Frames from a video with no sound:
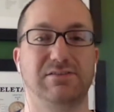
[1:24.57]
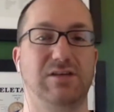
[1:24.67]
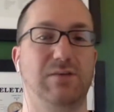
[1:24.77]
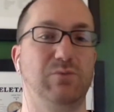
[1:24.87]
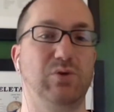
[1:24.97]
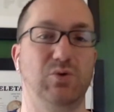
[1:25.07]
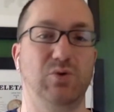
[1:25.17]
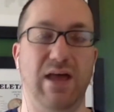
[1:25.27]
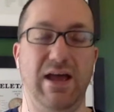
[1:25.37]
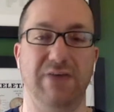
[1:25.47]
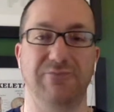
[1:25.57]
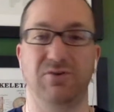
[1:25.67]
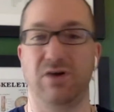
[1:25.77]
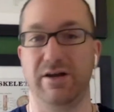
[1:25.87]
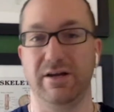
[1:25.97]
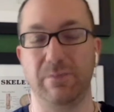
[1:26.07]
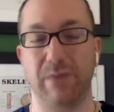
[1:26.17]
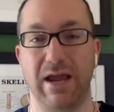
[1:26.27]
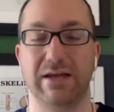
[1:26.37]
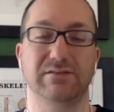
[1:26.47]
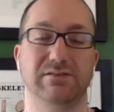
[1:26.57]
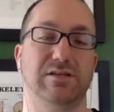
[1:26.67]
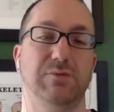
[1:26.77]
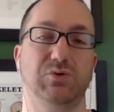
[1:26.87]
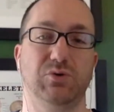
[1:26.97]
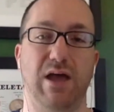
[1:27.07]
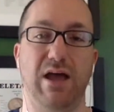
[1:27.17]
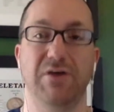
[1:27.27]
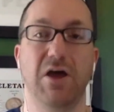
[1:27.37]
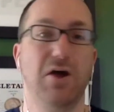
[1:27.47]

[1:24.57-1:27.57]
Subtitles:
some who have chronic pain, some who have